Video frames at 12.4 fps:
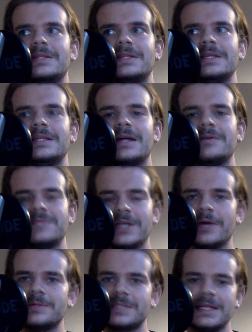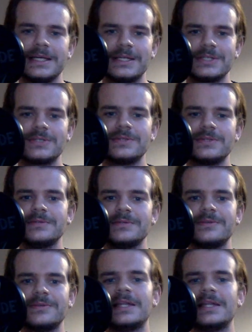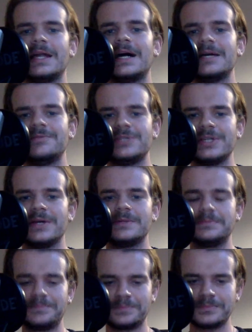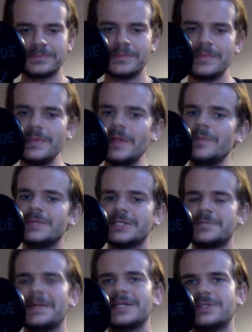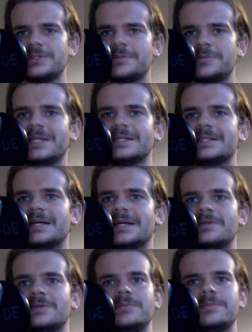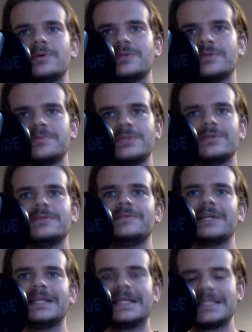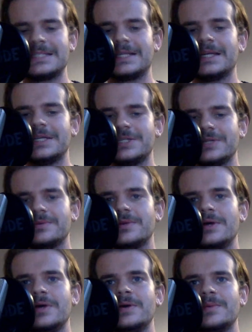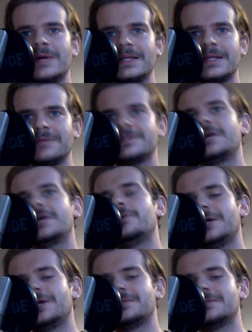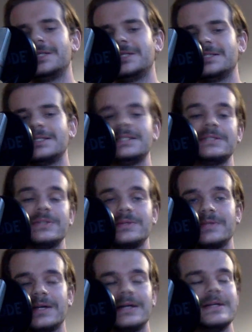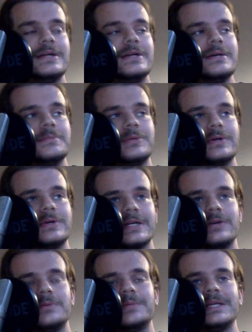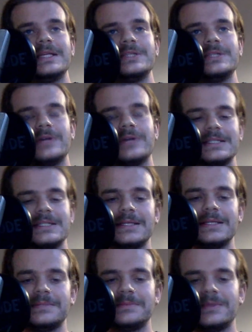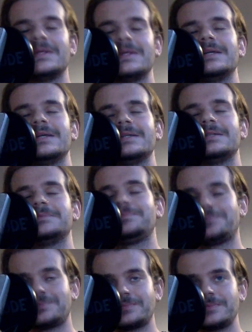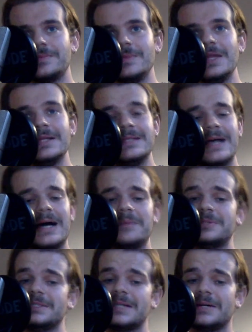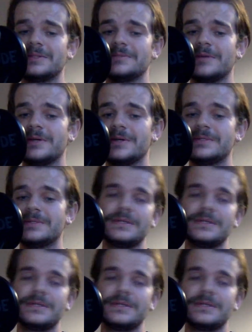you'd have to go to like a sort of a live show with a special speaker setup or some sort of like installation where they have the compatibility to do that. But it could be an interesting thing to happen down the road,